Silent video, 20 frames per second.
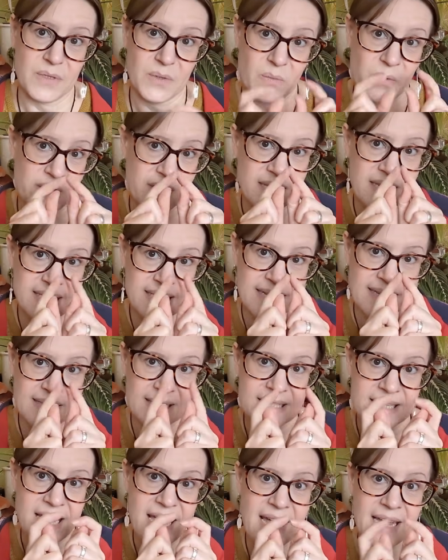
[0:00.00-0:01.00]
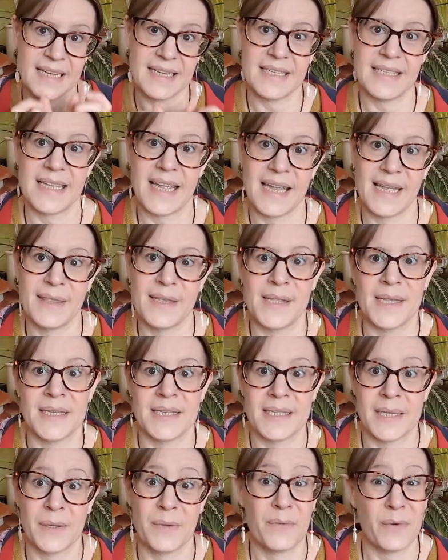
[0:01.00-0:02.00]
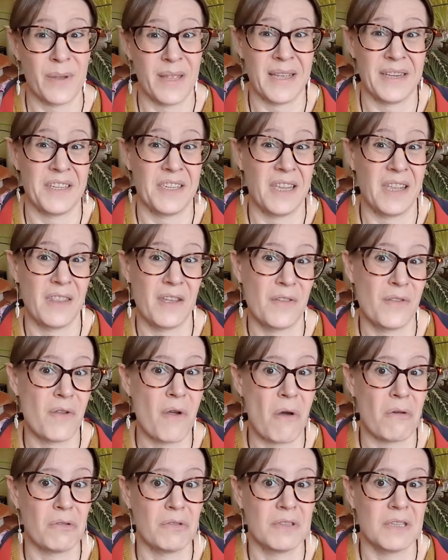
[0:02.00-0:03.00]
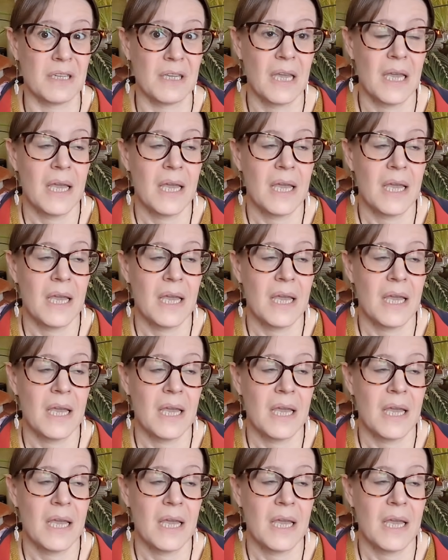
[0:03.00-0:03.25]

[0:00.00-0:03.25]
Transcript: with these little tags saying that they're silver when actually they're not.